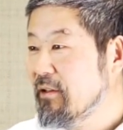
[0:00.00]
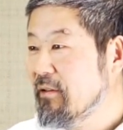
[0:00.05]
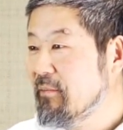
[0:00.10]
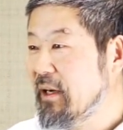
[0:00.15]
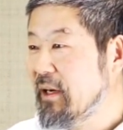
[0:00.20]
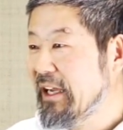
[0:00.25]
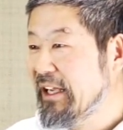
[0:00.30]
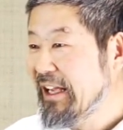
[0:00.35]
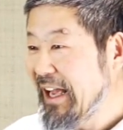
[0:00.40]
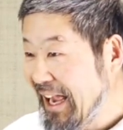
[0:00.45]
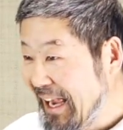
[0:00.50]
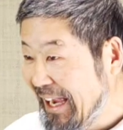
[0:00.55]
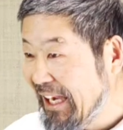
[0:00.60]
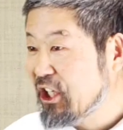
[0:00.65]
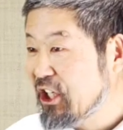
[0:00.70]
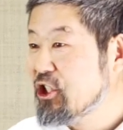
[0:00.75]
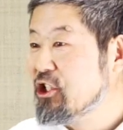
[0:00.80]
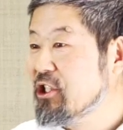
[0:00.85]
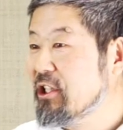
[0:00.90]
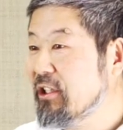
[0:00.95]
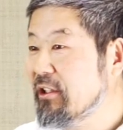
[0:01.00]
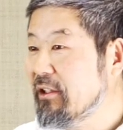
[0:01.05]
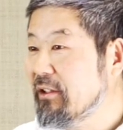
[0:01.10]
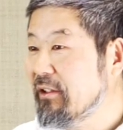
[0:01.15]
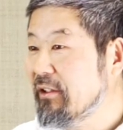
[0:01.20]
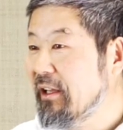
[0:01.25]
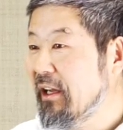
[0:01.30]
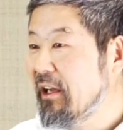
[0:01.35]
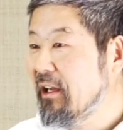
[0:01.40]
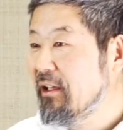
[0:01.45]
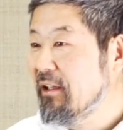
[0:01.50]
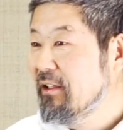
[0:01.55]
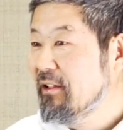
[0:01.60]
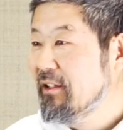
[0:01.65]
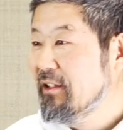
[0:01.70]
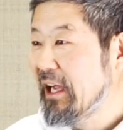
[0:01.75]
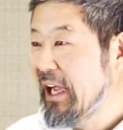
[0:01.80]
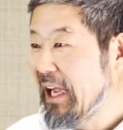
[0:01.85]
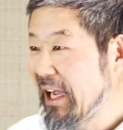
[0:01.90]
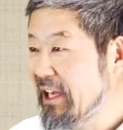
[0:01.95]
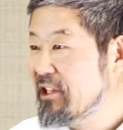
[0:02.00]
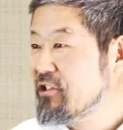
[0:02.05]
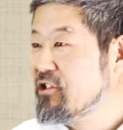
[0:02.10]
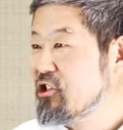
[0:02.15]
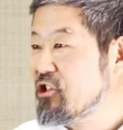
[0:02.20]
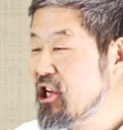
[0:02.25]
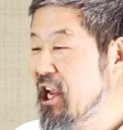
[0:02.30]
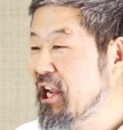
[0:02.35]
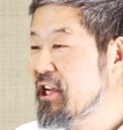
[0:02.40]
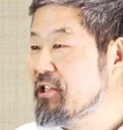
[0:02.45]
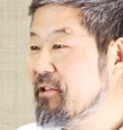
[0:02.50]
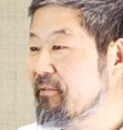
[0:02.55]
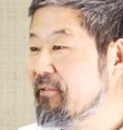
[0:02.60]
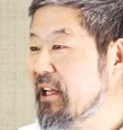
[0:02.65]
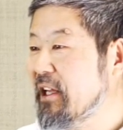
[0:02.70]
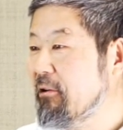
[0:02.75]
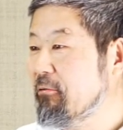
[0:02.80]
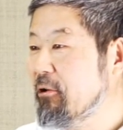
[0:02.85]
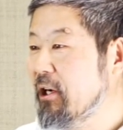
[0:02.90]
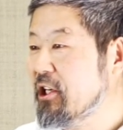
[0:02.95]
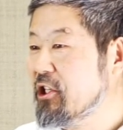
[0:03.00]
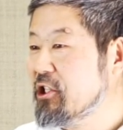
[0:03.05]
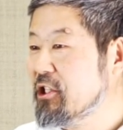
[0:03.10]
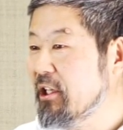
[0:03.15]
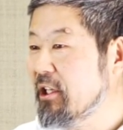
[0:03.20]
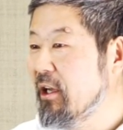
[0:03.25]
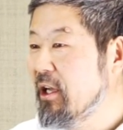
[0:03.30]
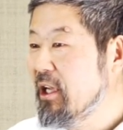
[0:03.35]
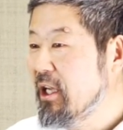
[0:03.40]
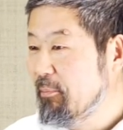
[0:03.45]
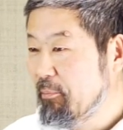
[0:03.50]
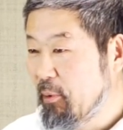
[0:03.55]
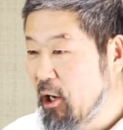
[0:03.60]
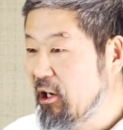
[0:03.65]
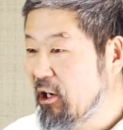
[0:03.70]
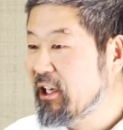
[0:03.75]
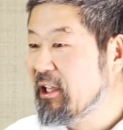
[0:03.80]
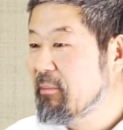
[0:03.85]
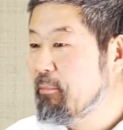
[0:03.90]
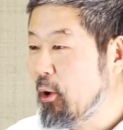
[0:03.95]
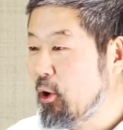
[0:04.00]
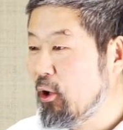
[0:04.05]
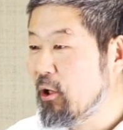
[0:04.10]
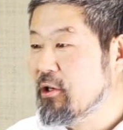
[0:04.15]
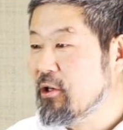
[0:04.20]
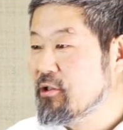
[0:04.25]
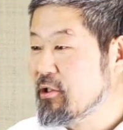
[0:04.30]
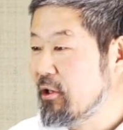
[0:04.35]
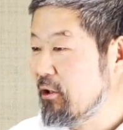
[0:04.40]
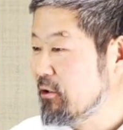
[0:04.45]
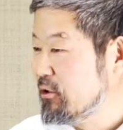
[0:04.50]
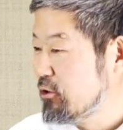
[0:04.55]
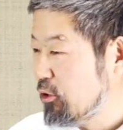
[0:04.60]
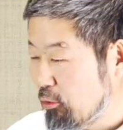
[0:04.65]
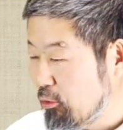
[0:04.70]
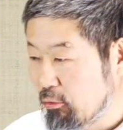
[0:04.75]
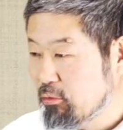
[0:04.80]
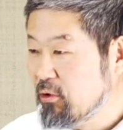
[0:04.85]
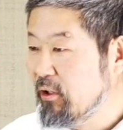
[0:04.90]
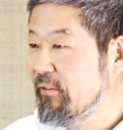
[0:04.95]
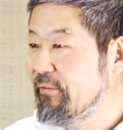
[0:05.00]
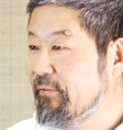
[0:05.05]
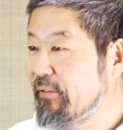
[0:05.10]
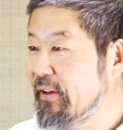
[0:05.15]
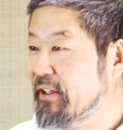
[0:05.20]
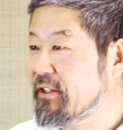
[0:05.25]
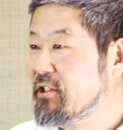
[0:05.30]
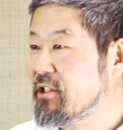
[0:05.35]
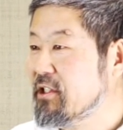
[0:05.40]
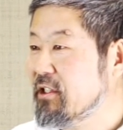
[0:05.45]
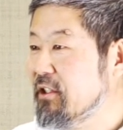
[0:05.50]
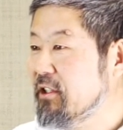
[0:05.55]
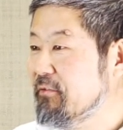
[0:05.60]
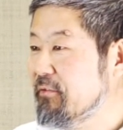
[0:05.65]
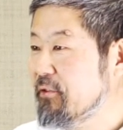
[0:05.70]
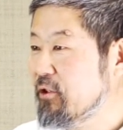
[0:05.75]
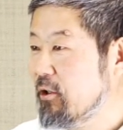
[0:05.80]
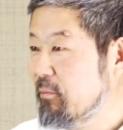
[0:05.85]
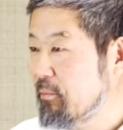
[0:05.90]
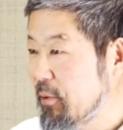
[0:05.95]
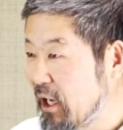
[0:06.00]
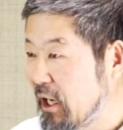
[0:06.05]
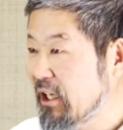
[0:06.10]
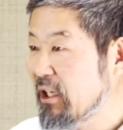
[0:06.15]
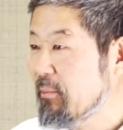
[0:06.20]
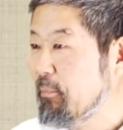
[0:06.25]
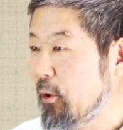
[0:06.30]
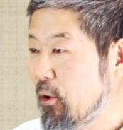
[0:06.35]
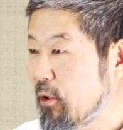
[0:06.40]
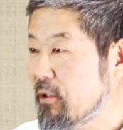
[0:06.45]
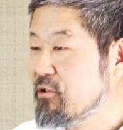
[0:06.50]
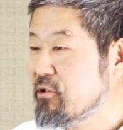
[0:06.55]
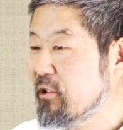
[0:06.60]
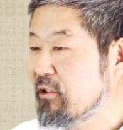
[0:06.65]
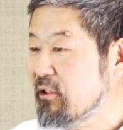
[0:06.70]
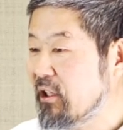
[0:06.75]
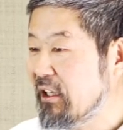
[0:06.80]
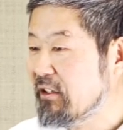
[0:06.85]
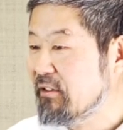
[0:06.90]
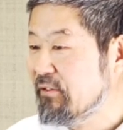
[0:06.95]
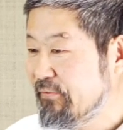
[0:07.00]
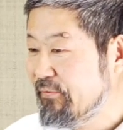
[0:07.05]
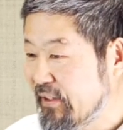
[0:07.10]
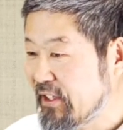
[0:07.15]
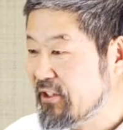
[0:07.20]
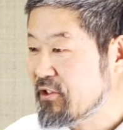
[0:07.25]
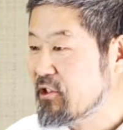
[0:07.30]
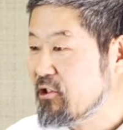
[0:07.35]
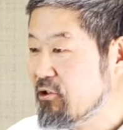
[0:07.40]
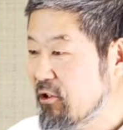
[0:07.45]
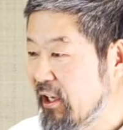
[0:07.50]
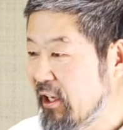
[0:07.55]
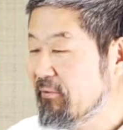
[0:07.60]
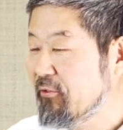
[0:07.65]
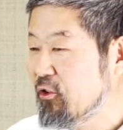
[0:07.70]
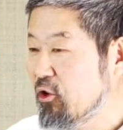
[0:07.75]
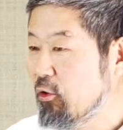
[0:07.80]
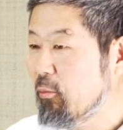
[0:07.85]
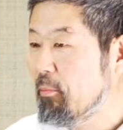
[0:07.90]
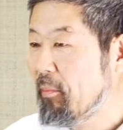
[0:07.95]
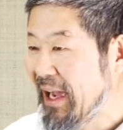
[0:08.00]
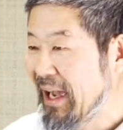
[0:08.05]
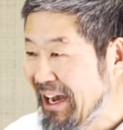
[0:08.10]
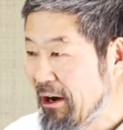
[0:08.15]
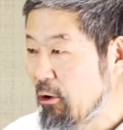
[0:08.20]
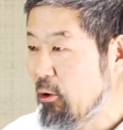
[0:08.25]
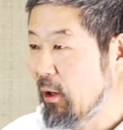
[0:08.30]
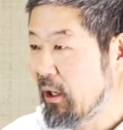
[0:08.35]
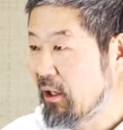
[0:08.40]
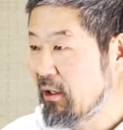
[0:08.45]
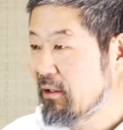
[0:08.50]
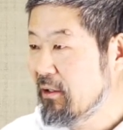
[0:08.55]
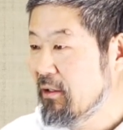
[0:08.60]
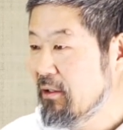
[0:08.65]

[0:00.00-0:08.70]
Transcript: My action has a change of direction. Body parts are totally fixed. If your body parts are not fixed, you have no power.